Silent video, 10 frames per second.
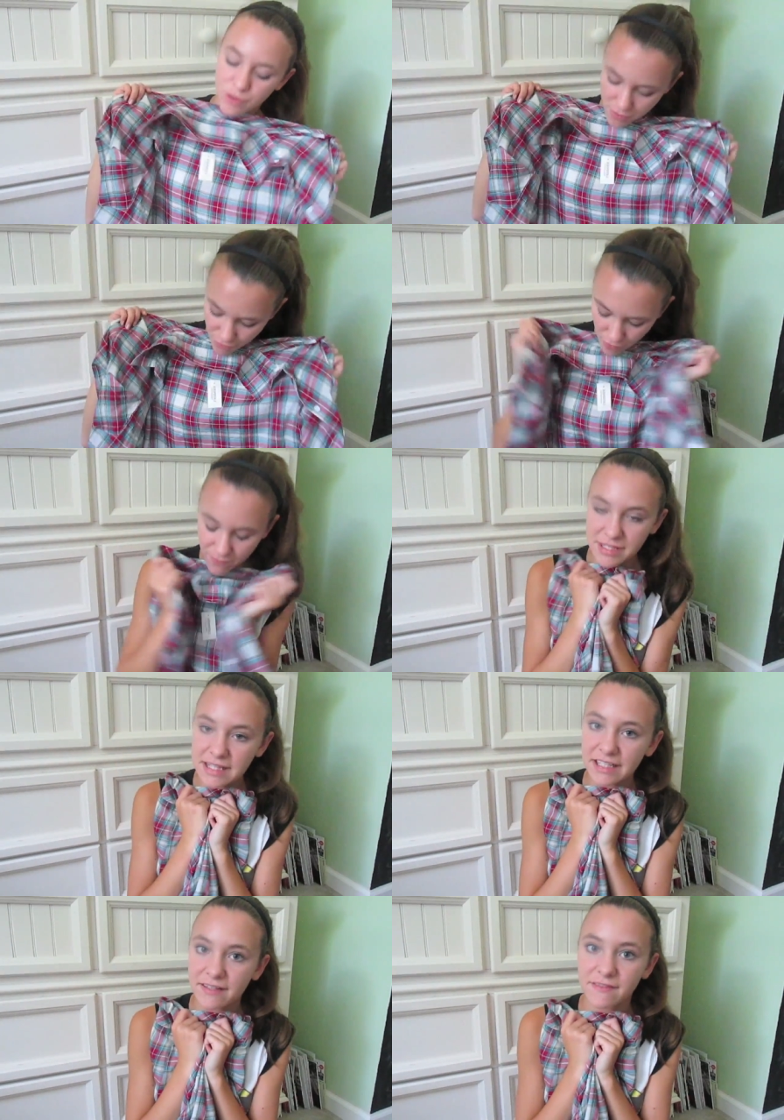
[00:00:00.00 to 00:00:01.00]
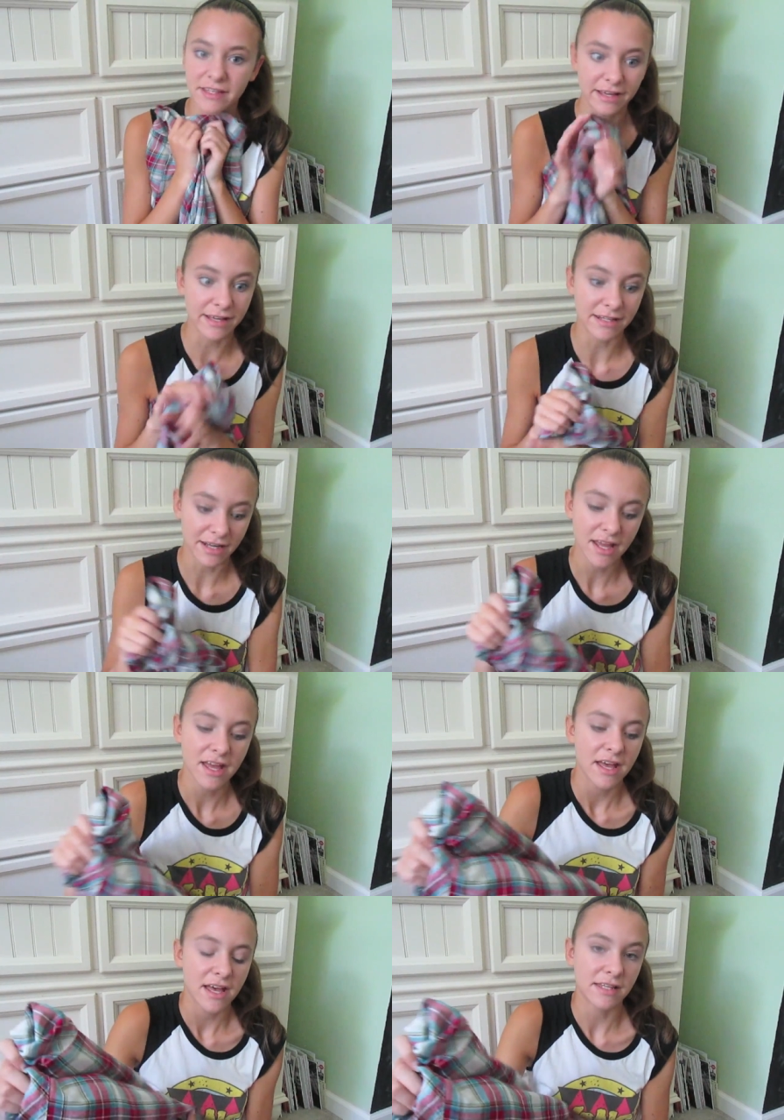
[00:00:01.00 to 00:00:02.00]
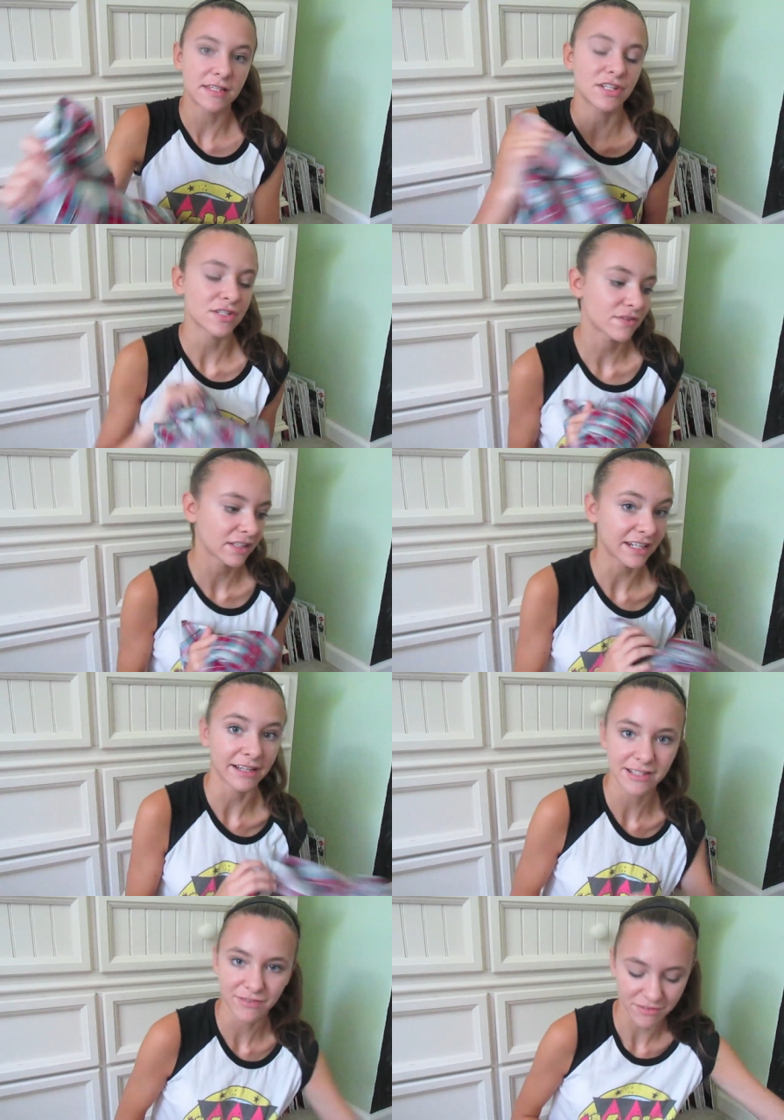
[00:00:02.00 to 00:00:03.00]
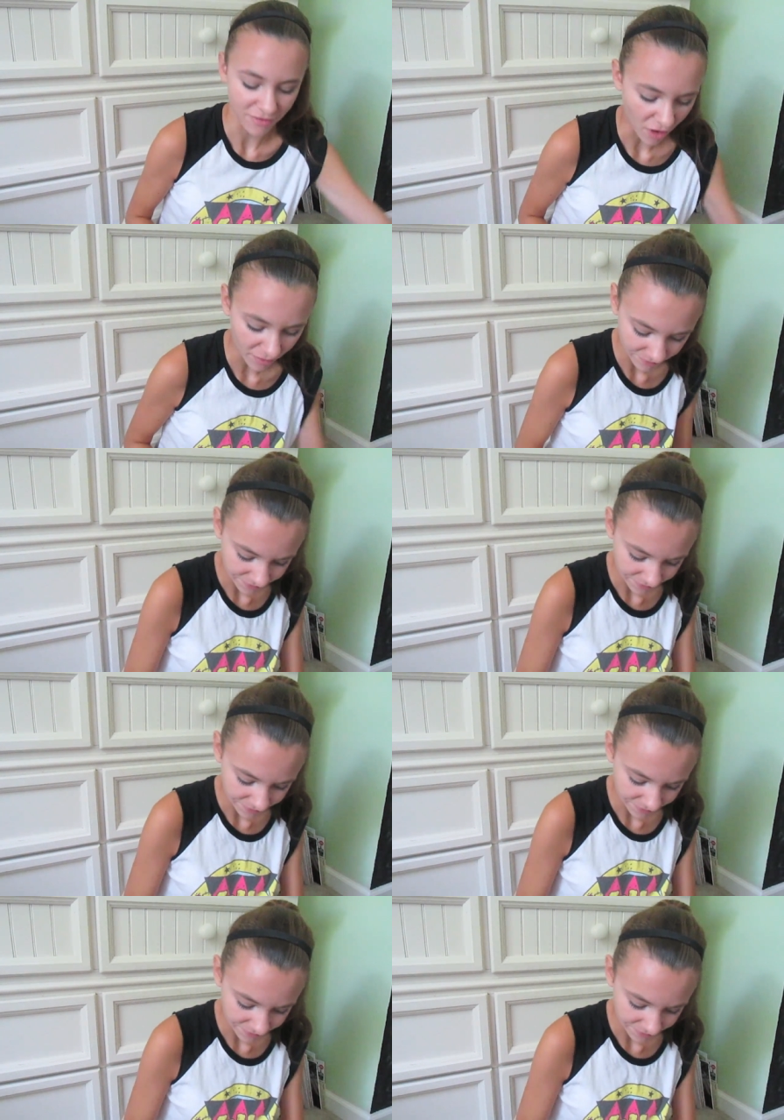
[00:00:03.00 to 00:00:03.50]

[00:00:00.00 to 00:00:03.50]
you can roll up the sleeves, and it's just really nice for fall.